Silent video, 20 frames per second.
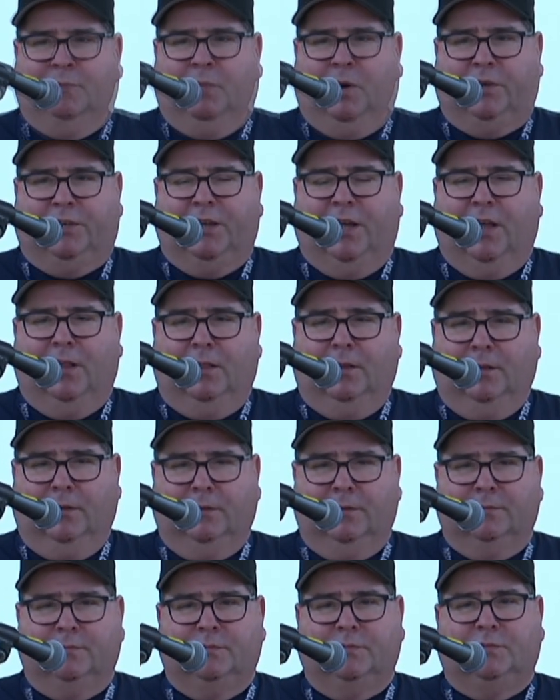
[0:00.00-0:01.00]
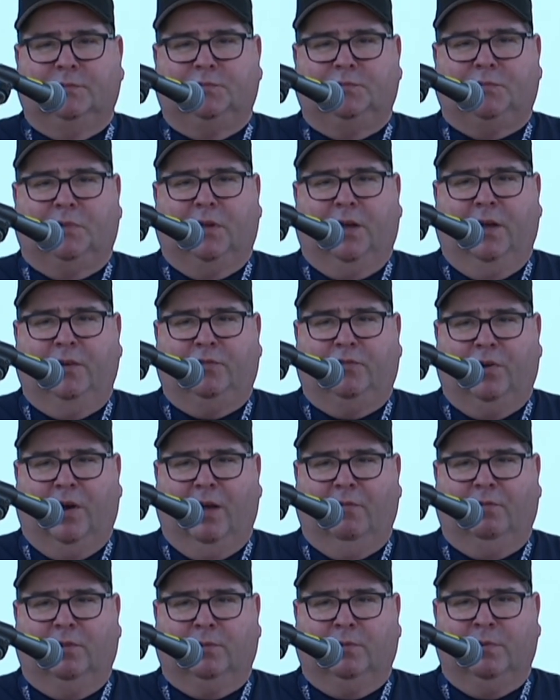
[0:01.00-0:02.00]
Martell. I
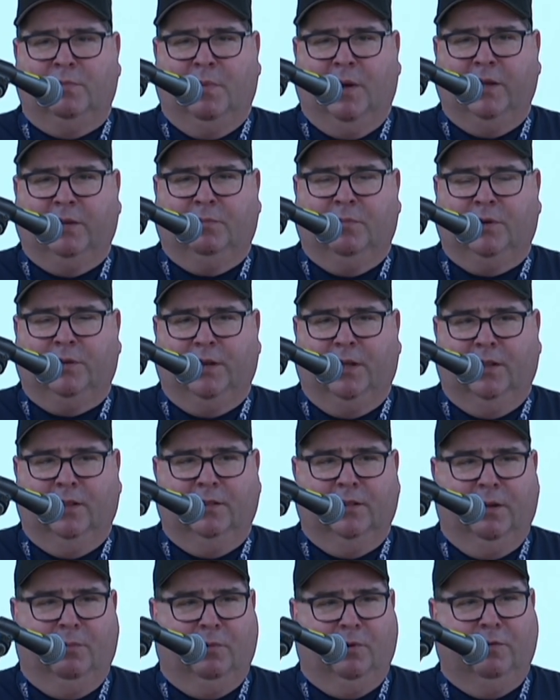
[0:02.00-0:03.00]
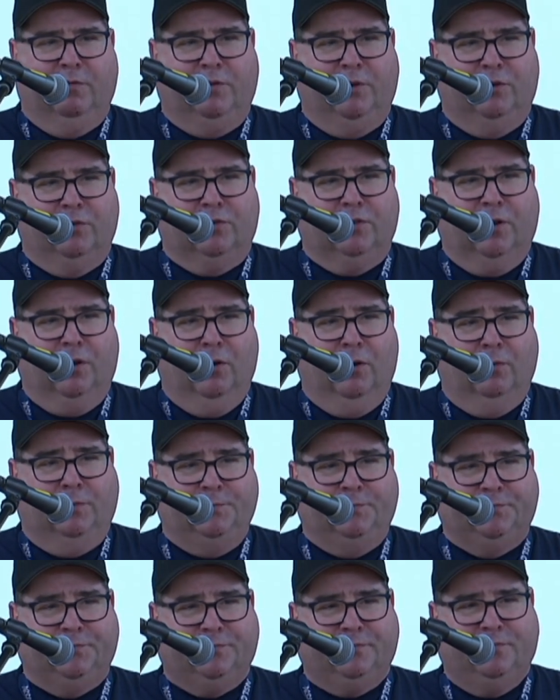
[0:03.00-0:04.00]
traveled with Mike Martell a number of years ago.
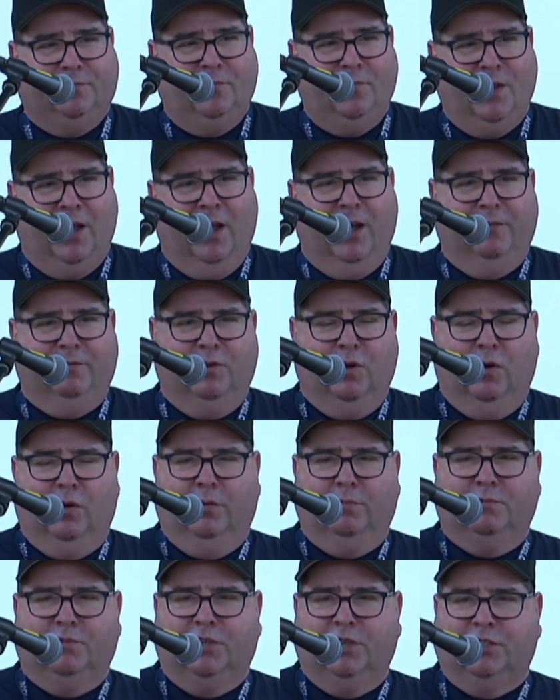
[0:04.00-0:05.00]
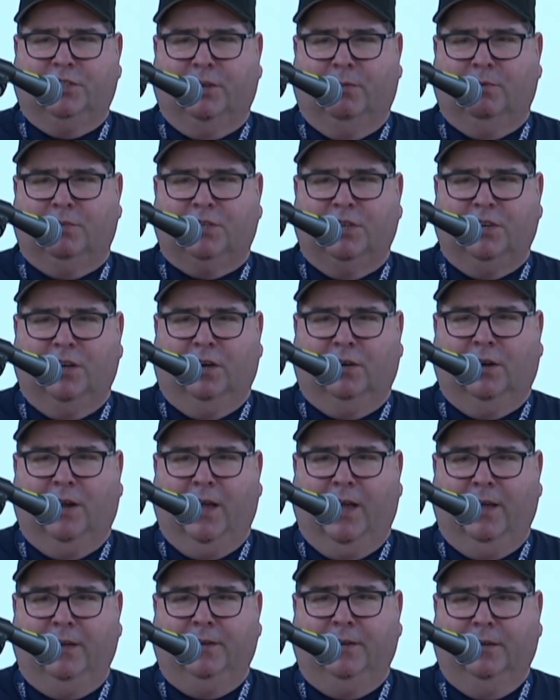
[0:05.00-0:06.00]
I've known him since I was a young
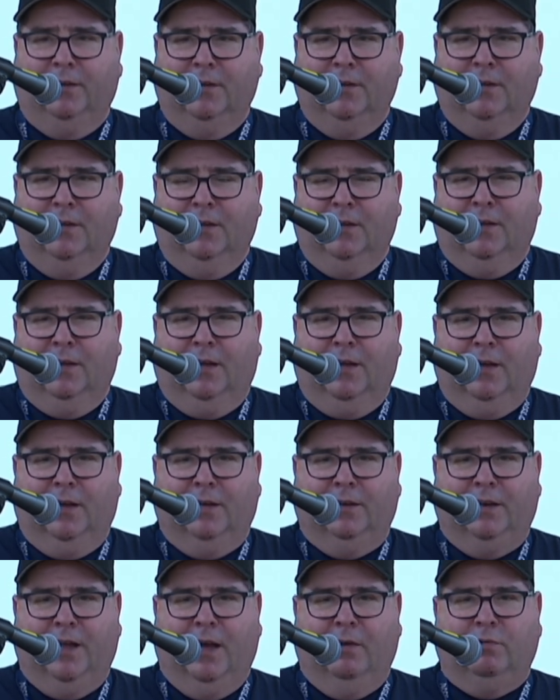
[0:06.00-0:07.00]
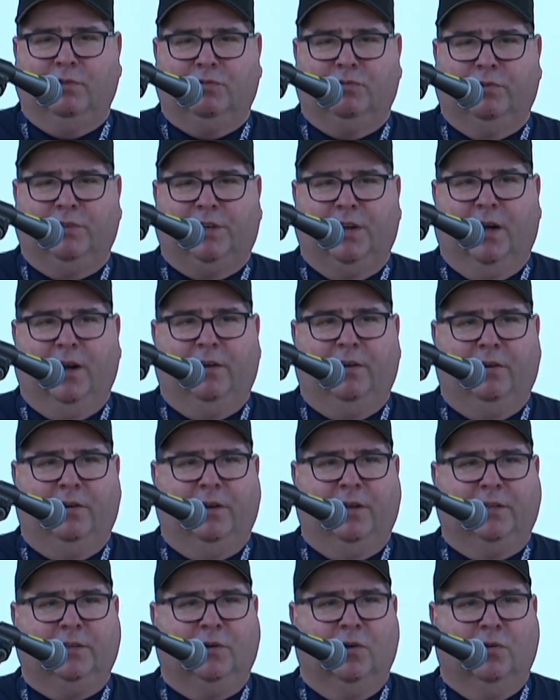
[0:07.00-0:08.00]
lad. Uh, now he's retired
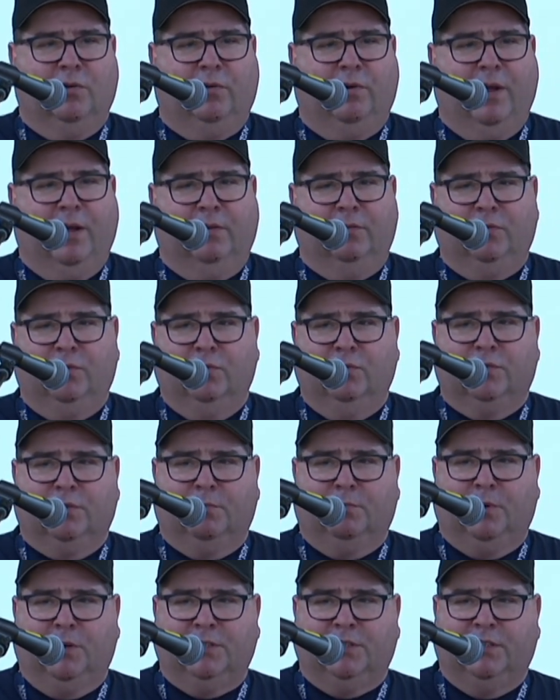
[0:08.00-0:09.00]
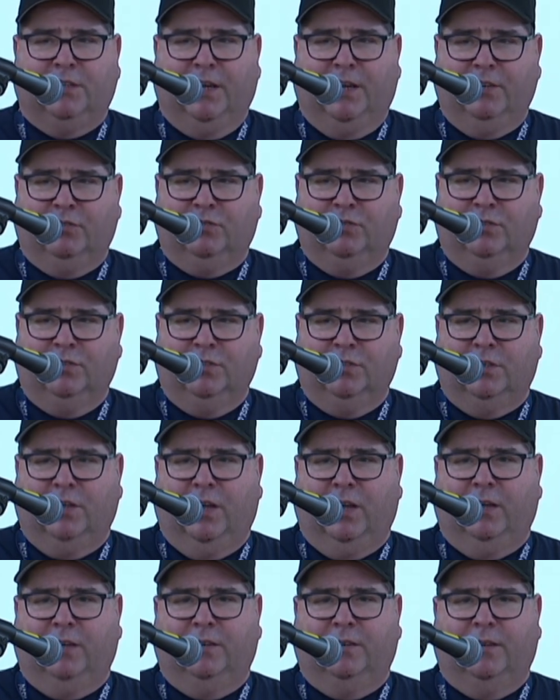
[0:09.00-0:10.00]
and going around doing some presentations,
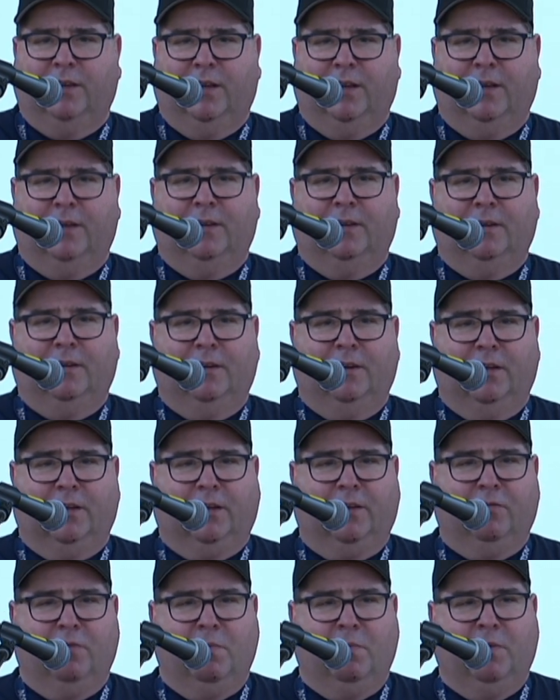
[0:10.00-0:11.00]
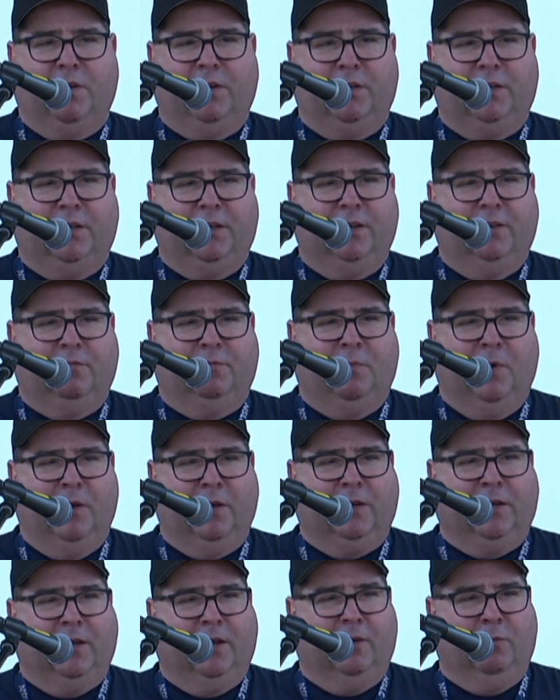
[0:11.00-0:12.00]
and uh, I'd like everybody to give
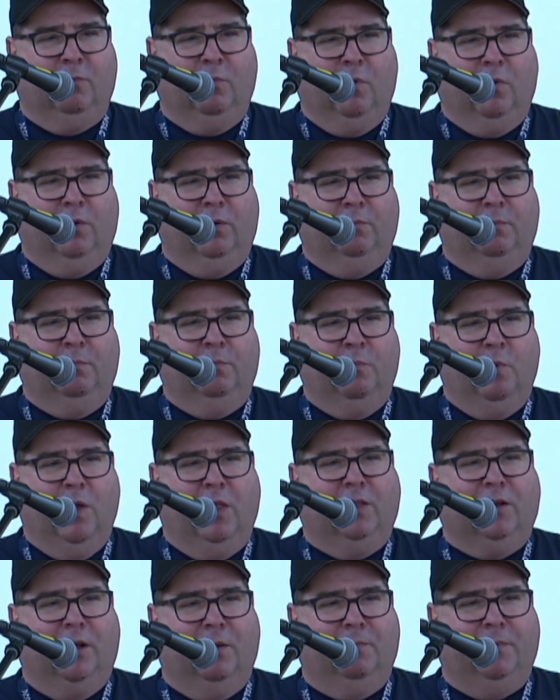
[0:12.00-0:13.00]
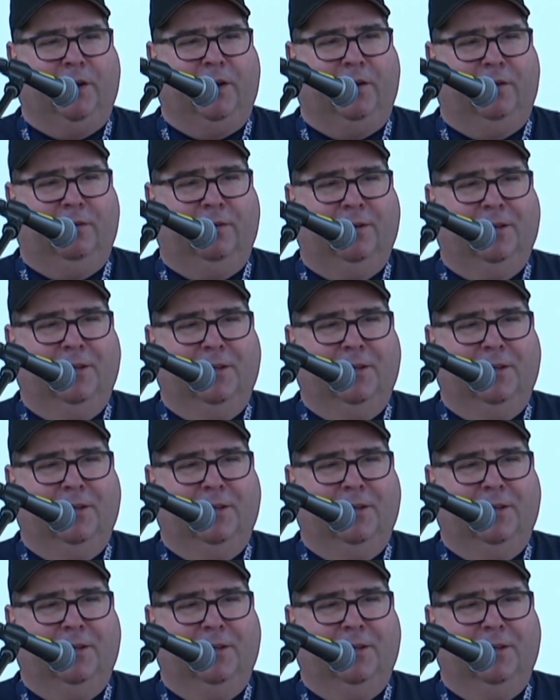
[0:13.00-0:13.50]
Mike a warm welcome here.